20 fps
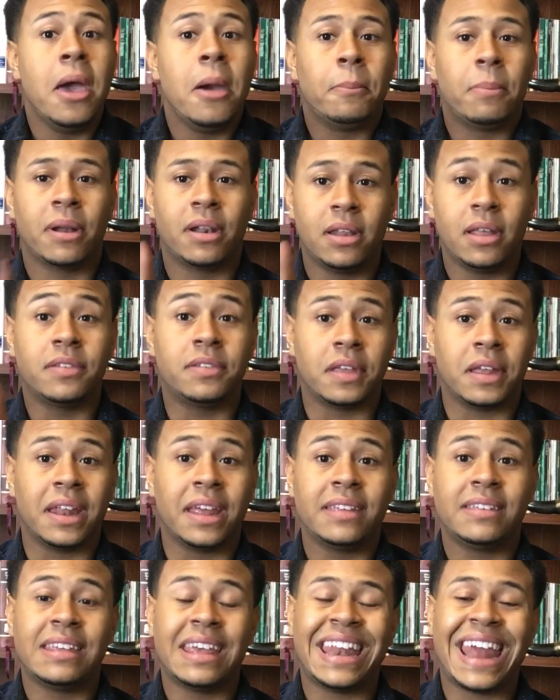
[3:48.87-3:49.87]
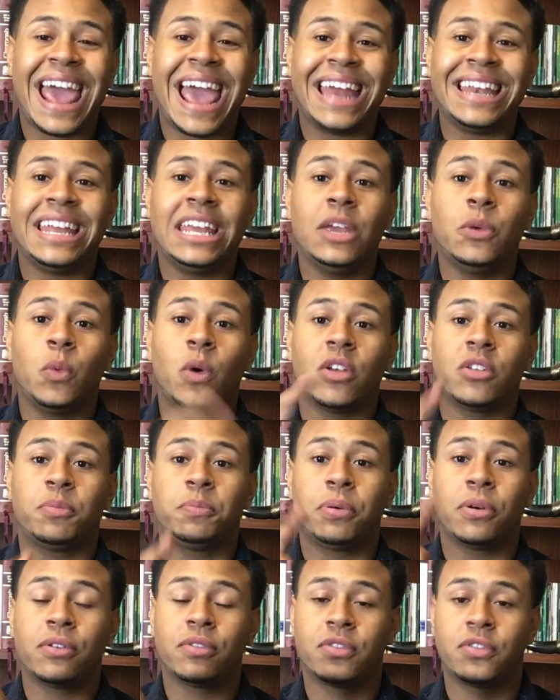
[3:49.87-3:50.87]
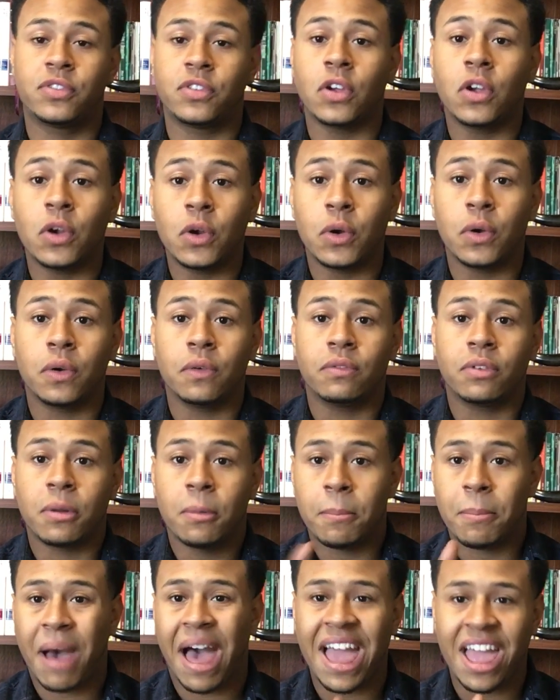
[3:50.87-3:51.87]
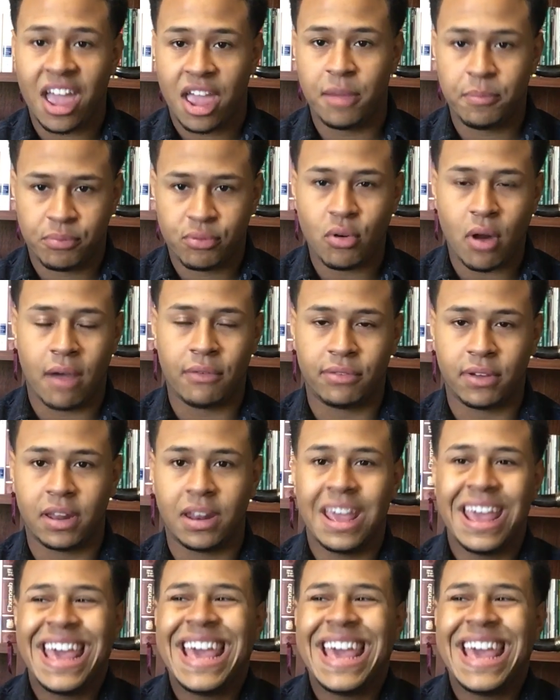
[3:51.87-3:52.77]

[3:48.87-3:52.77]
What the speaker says: But listen, it said, and he was preserved by a prophet.